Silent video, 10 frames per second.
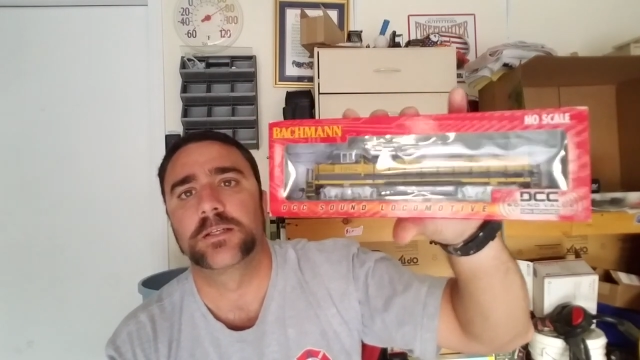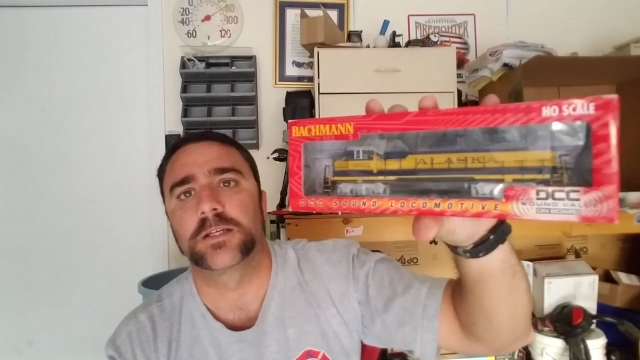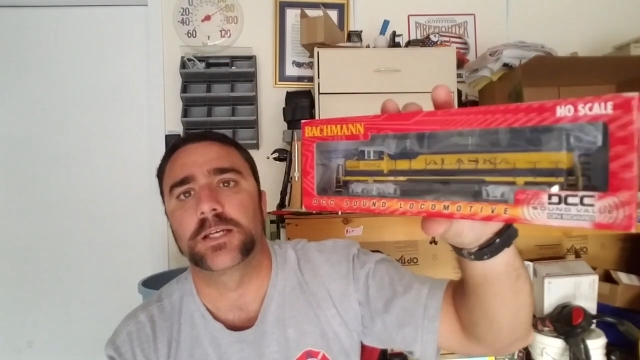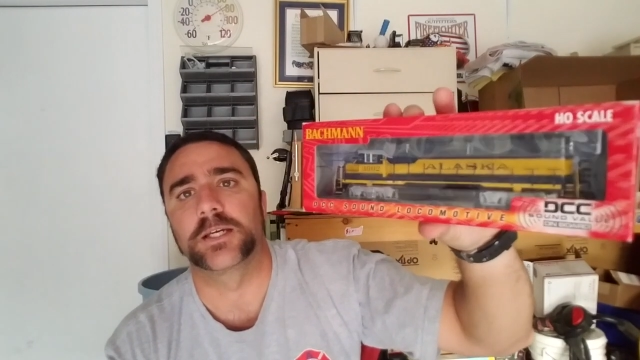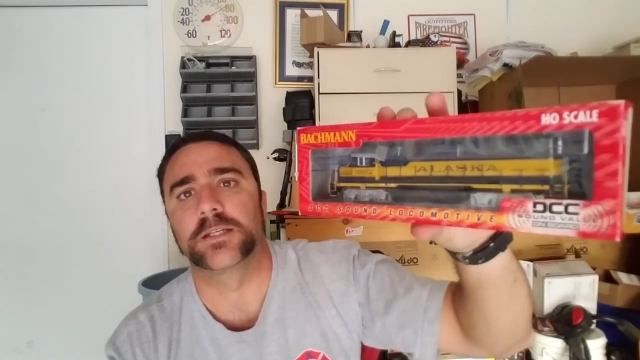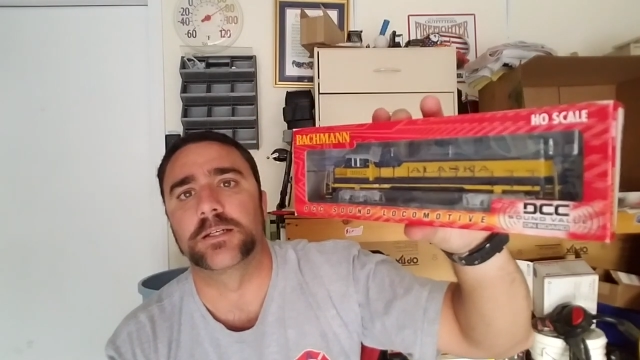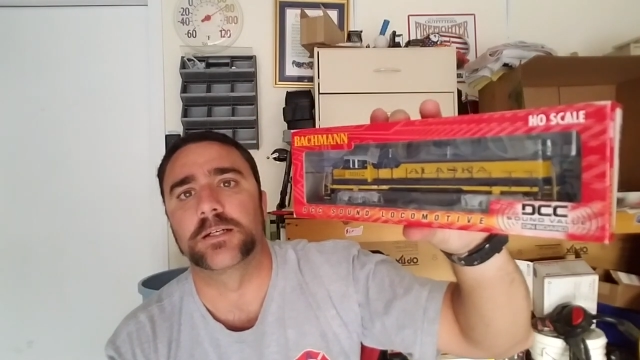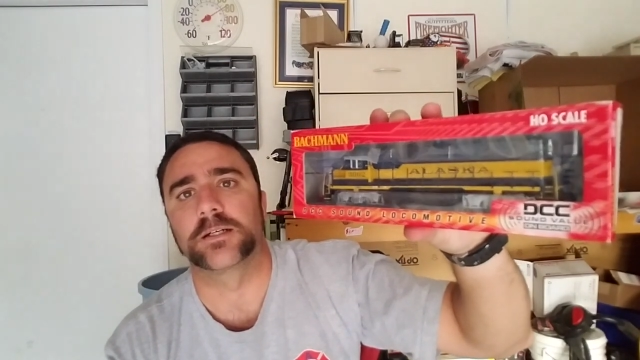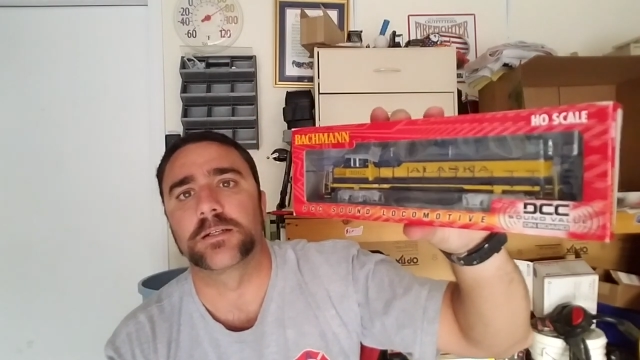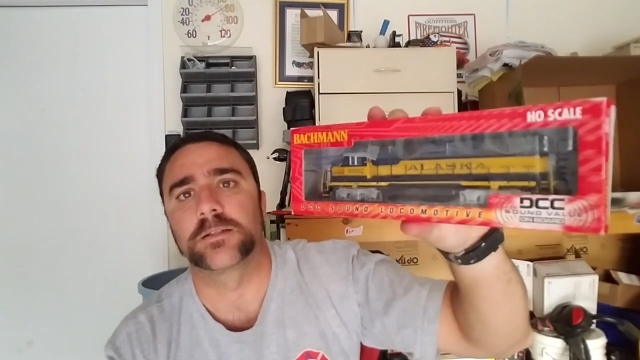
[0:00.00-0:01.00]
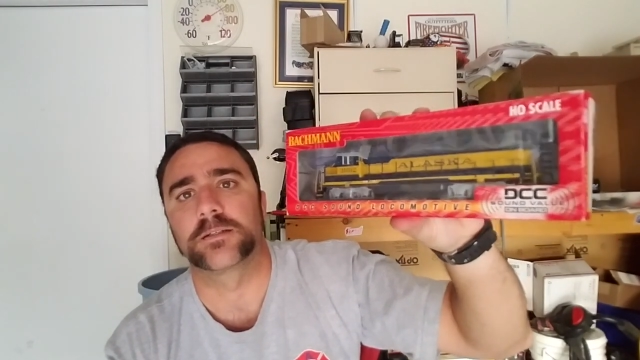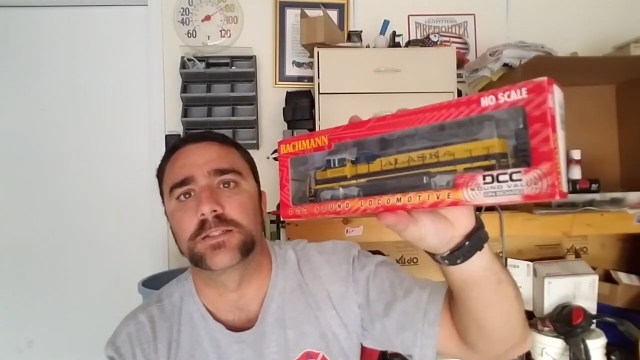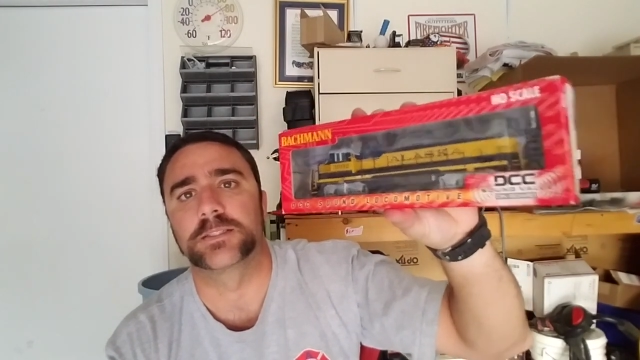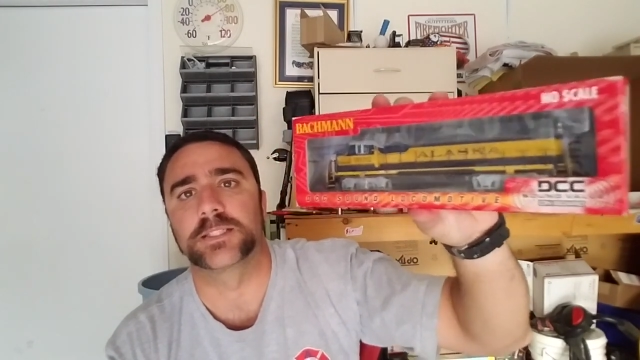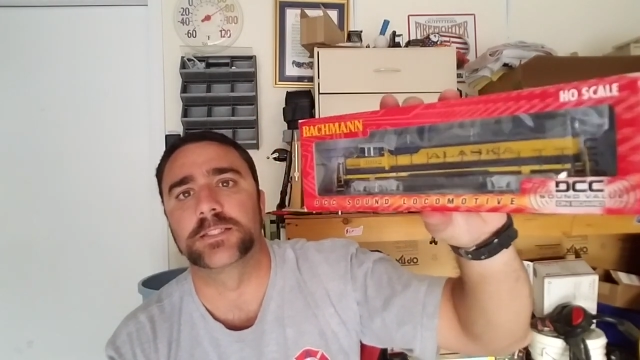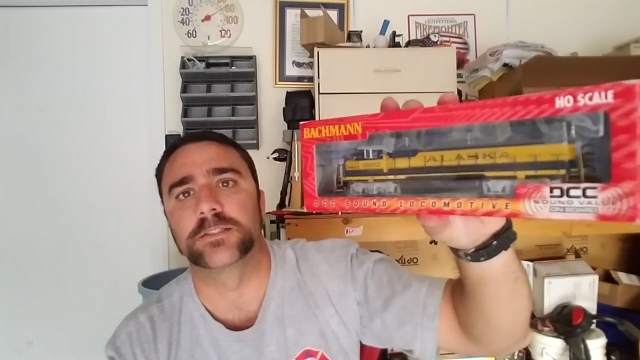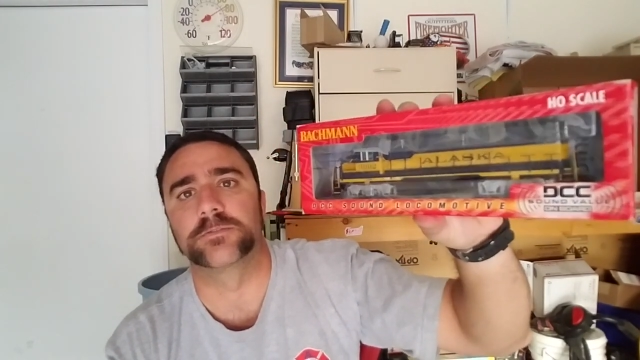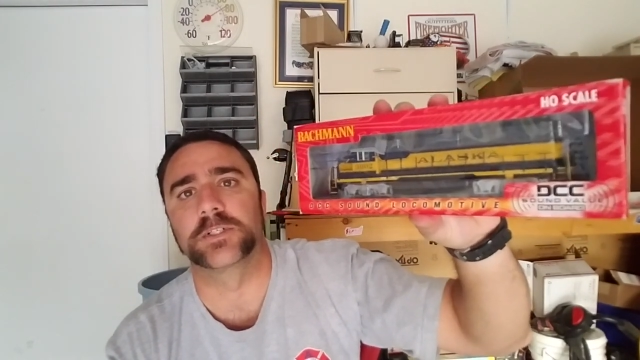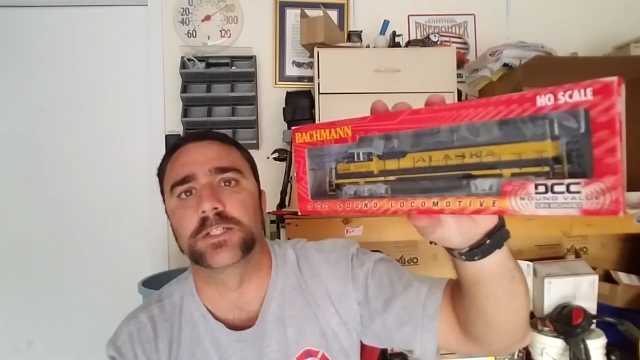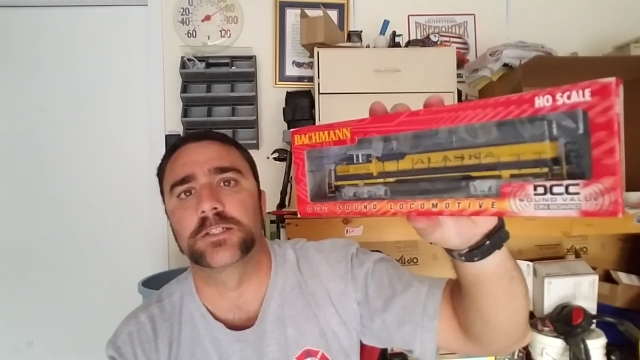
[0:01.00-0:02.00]
And he said he took
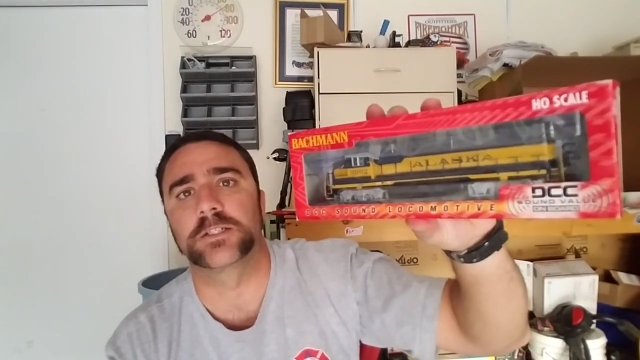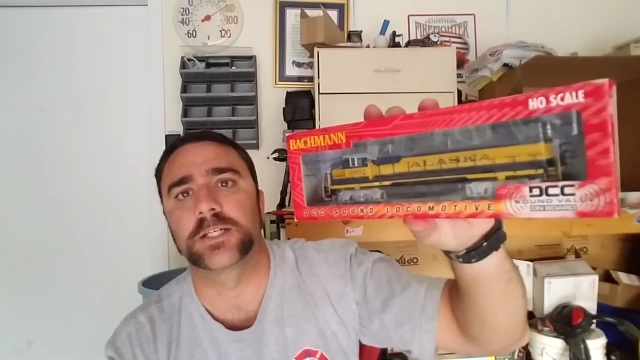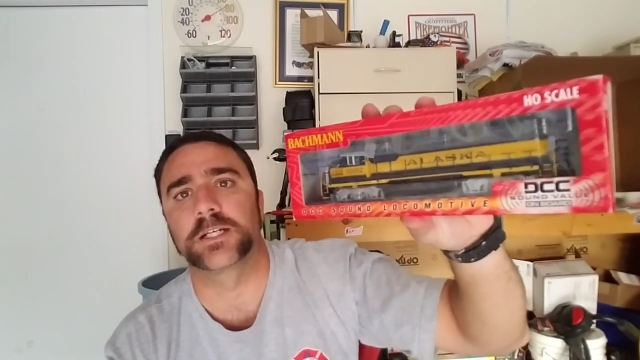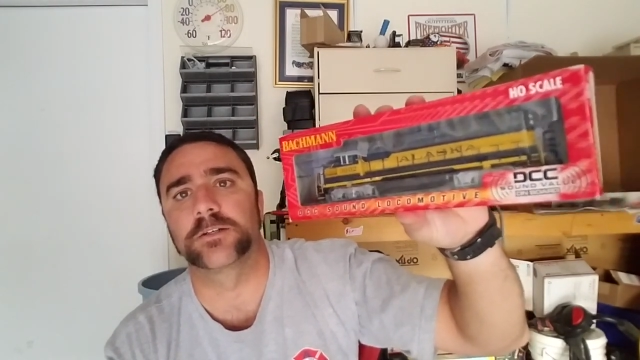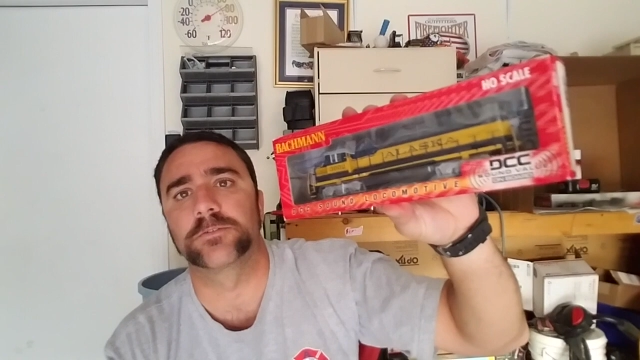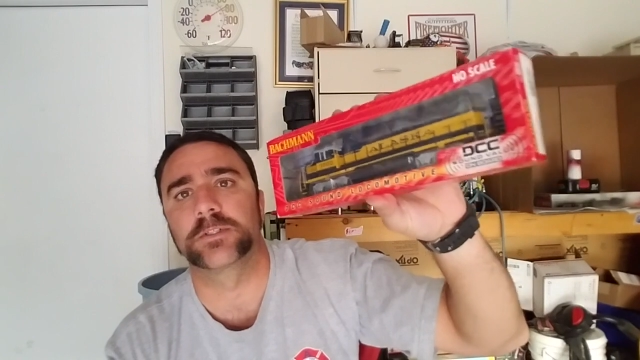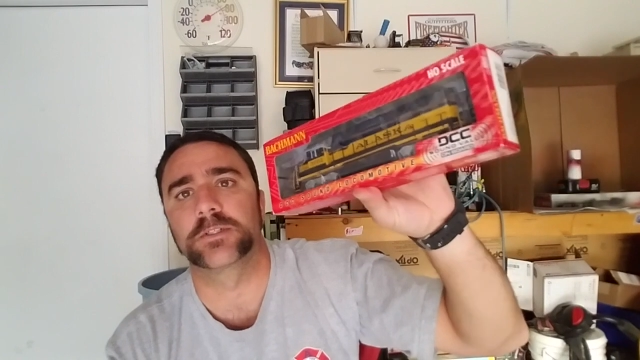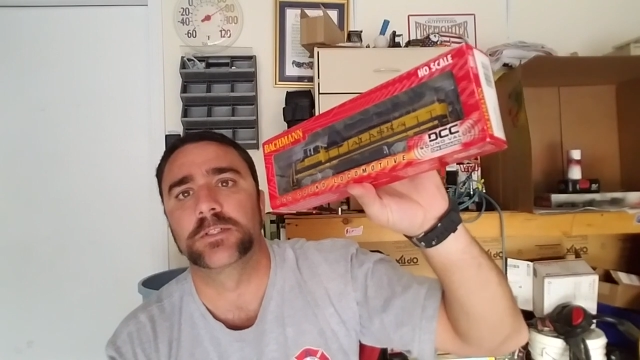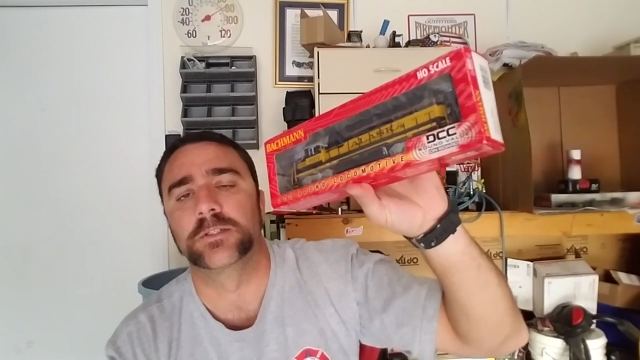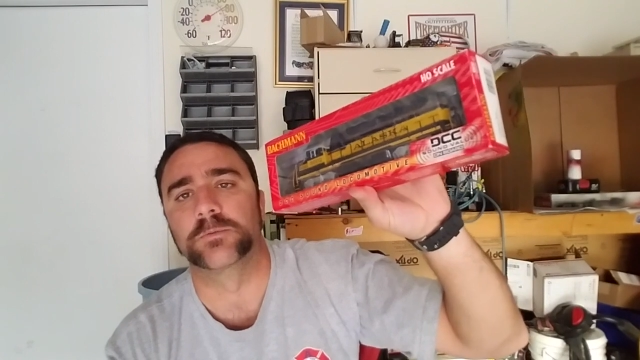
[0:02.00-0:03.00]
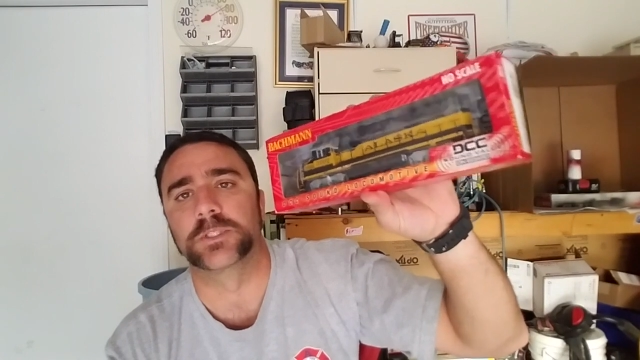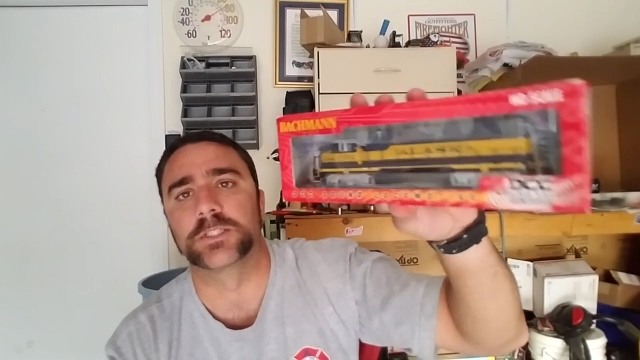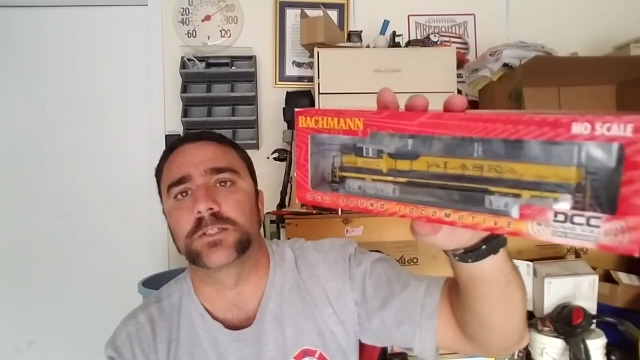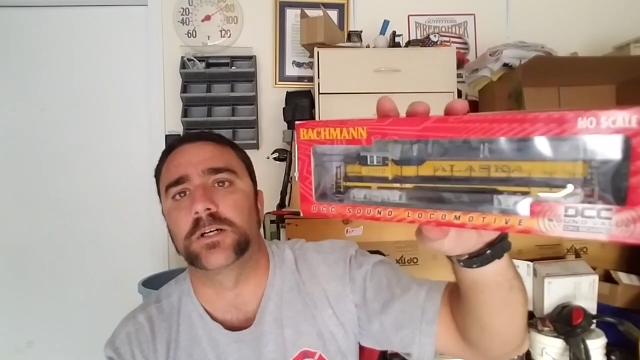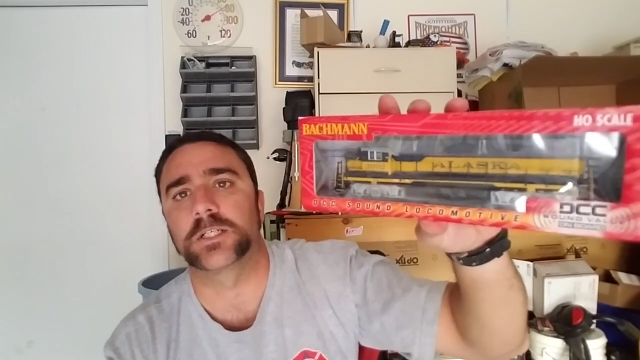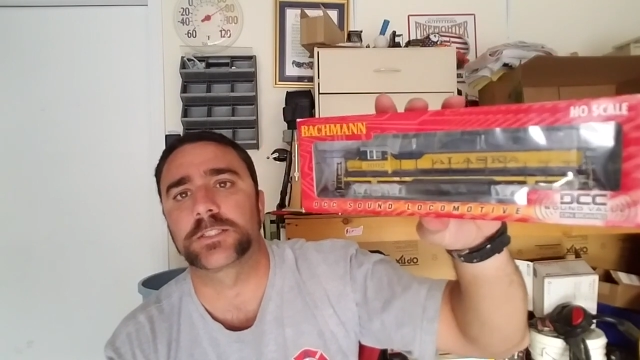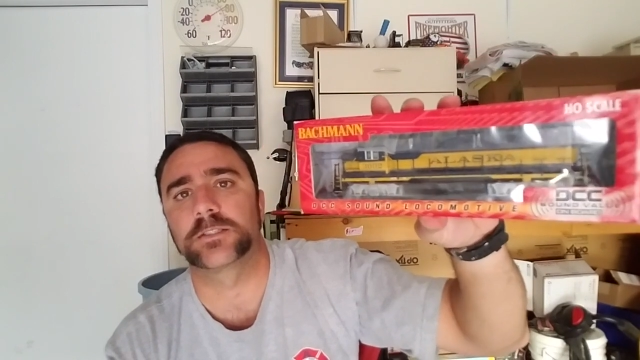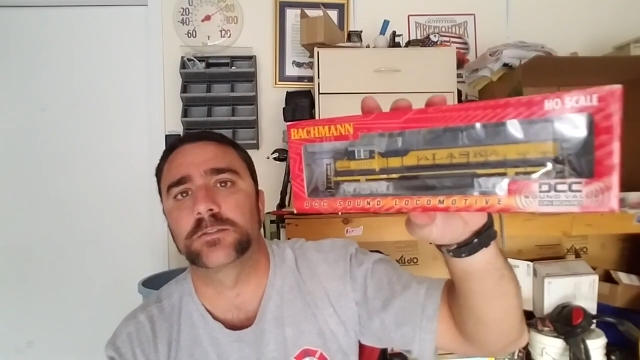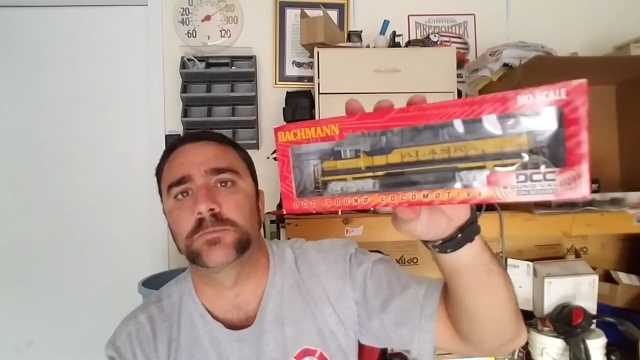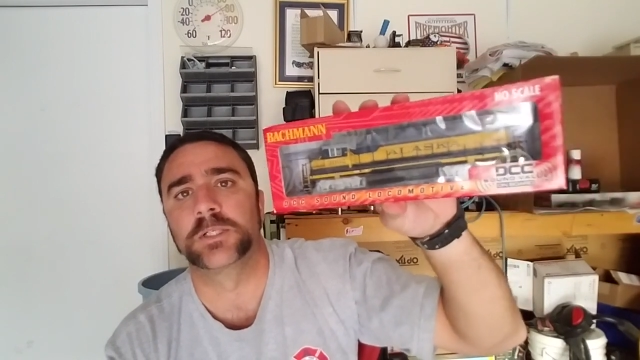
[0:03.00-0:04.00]
very good care of it, which is
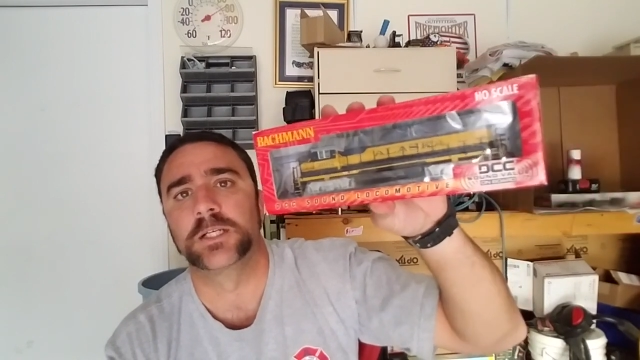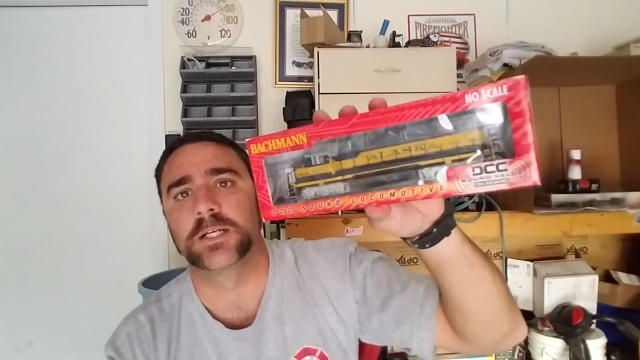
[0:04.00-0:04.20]
awesome.